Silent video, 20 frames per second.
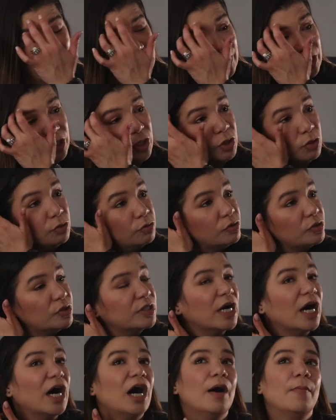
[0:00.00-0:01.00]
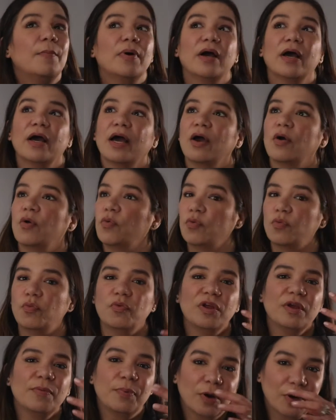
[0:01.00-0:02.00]
used up,
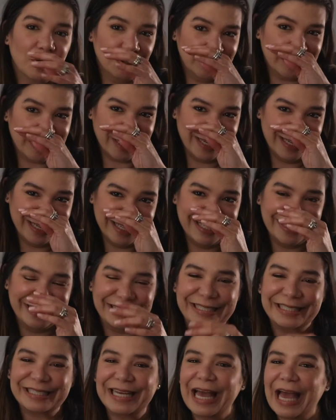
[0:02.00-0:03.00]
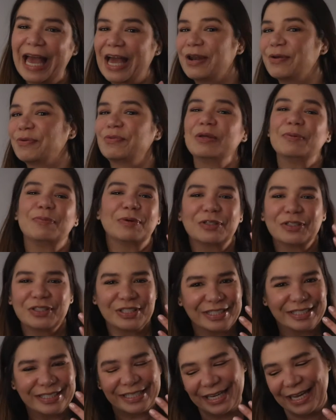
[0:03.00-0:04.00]
repurchased, and
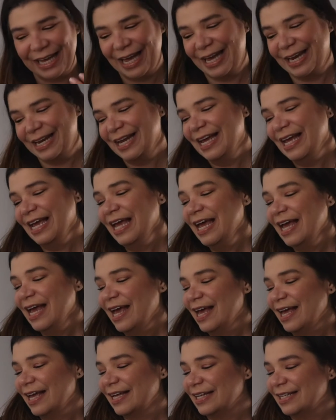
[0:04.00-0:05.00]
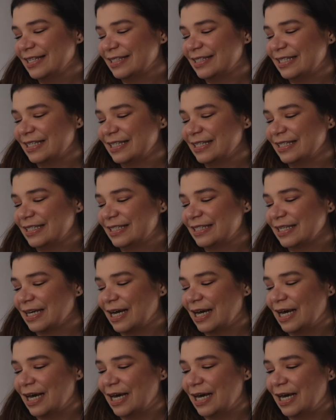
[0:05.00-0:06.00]
repurchased again, is this
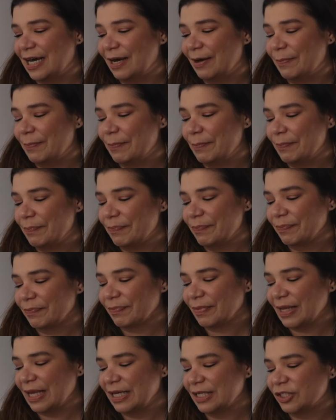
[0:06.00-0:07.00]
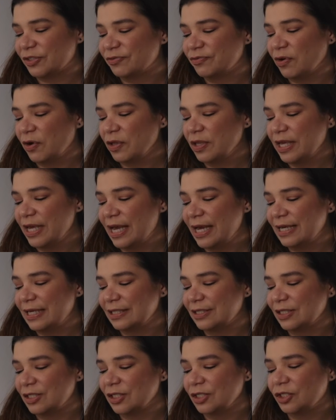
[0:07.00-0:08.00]
uh, exfoliate.
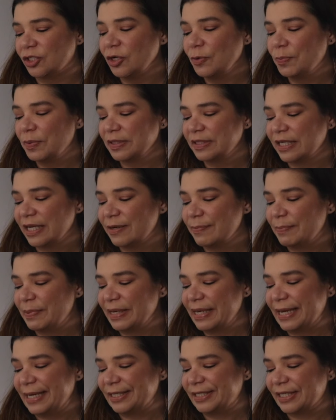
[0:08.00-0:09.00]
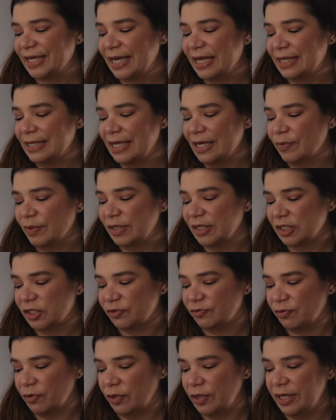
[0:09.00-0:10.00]
It's a two percent B H A liquid
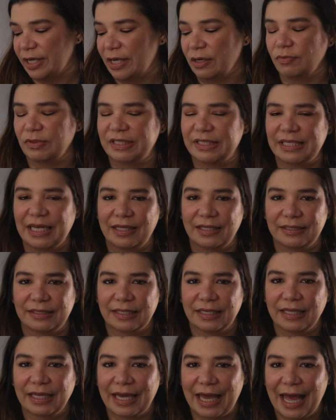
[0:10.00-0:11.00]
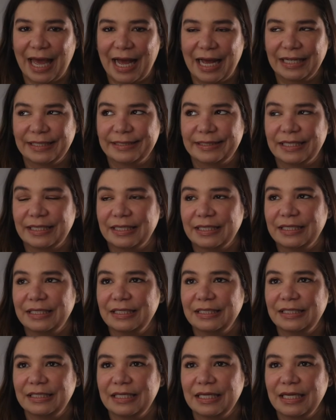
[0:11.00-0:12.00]
exfoliant with salicylic acid.
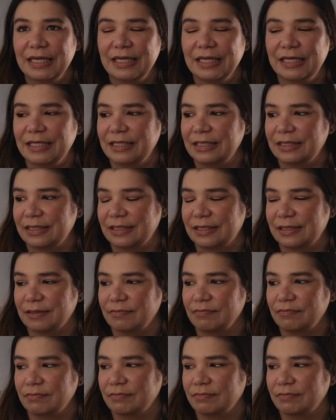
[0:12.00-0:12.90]
This thing is